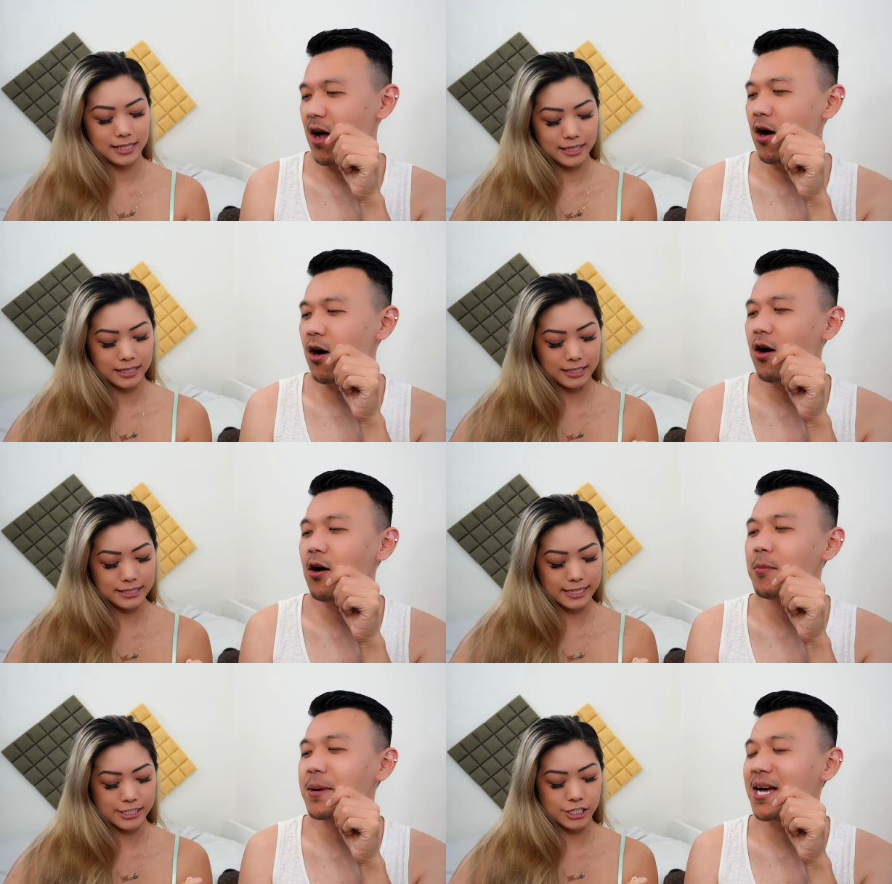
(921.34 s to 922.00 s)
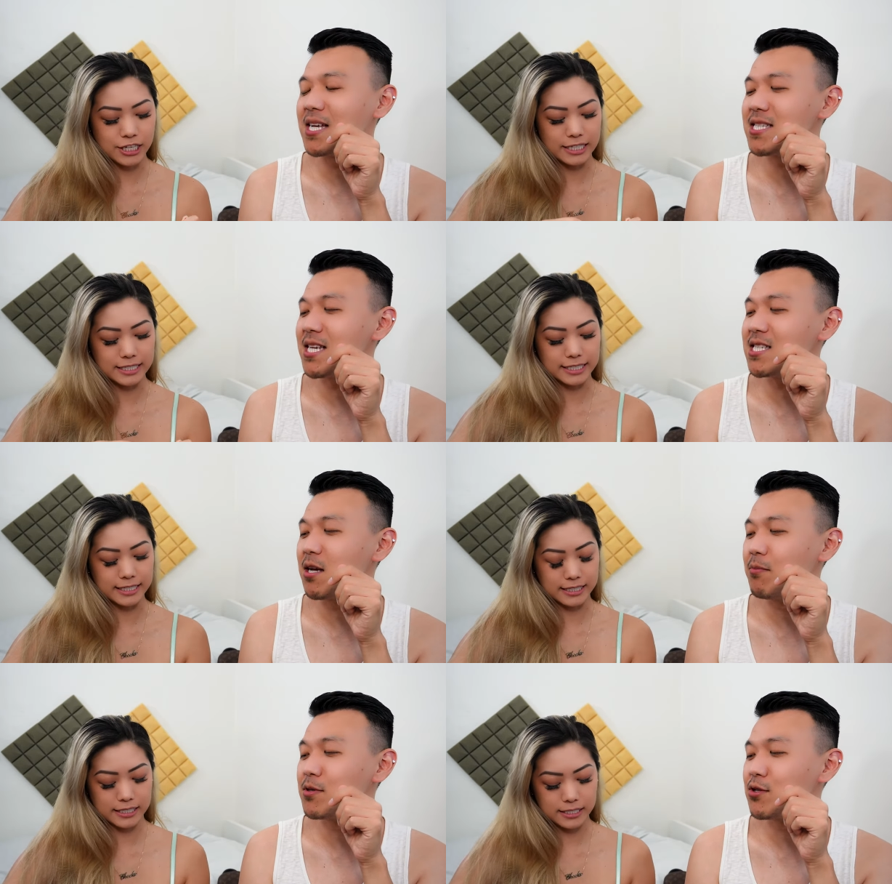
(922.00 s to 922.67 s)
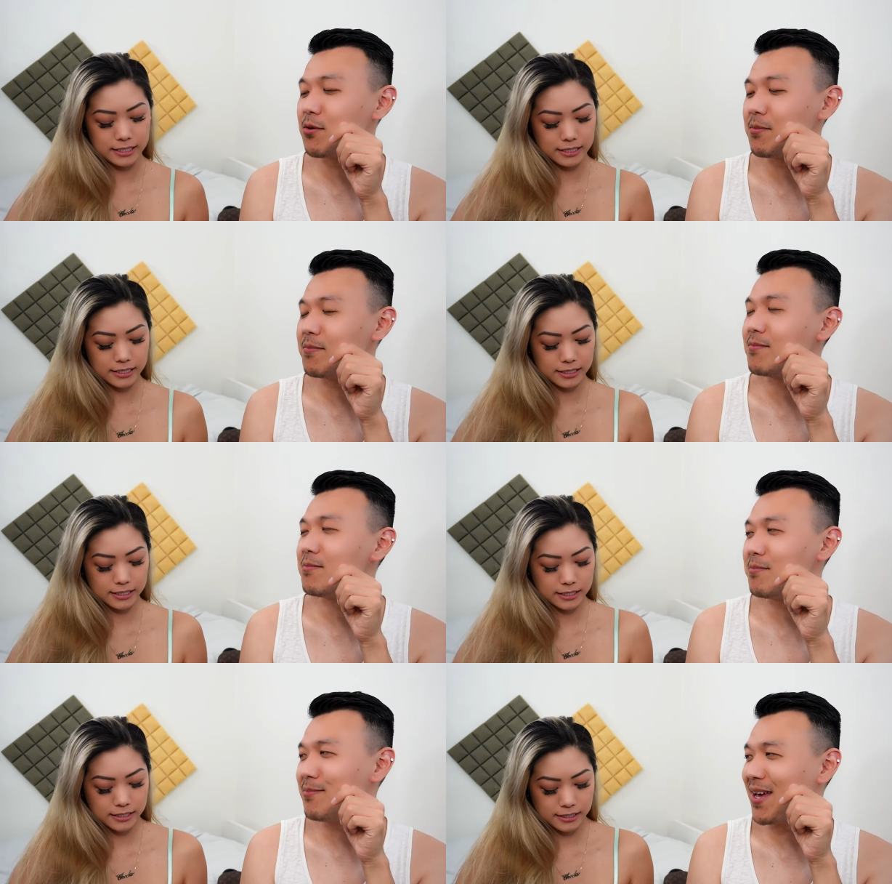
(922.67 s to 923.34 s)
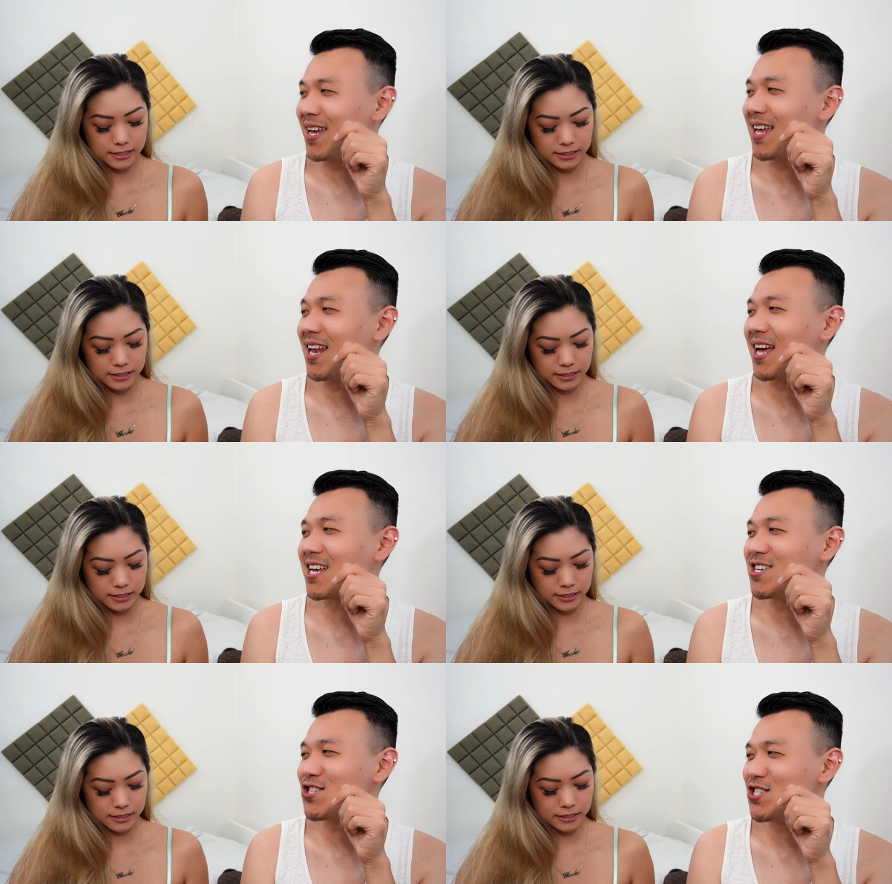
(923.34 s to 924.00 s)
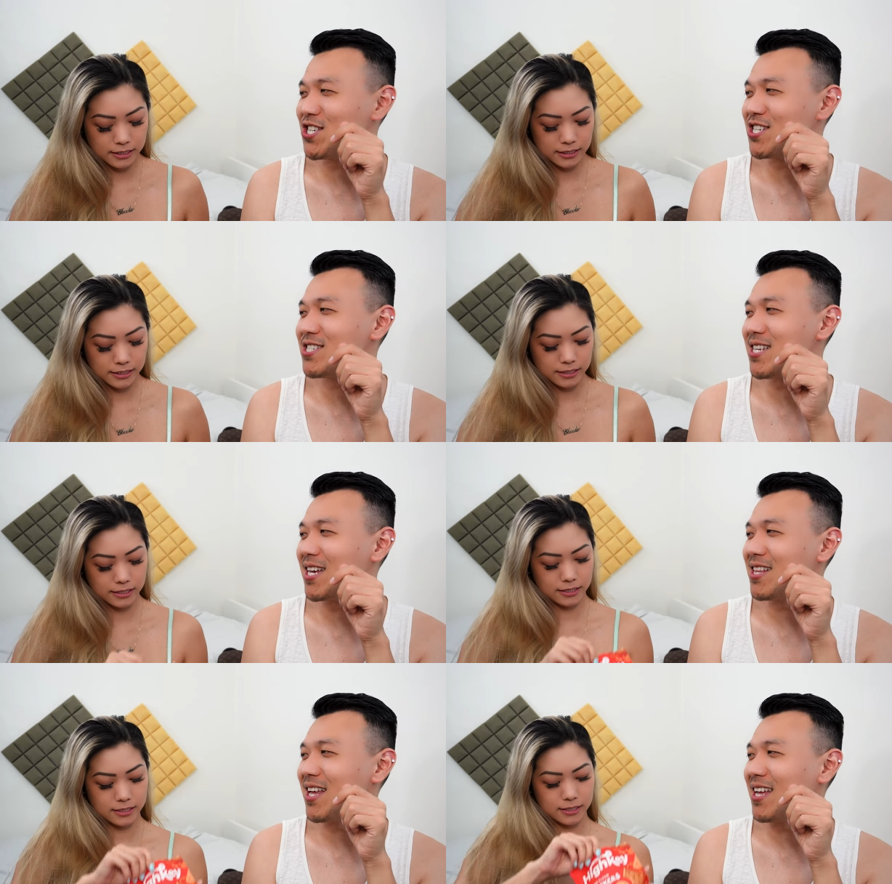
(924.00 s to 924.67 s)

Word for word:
Speaker 1: Oh, like because they're supposed to make it like a Cheez-It.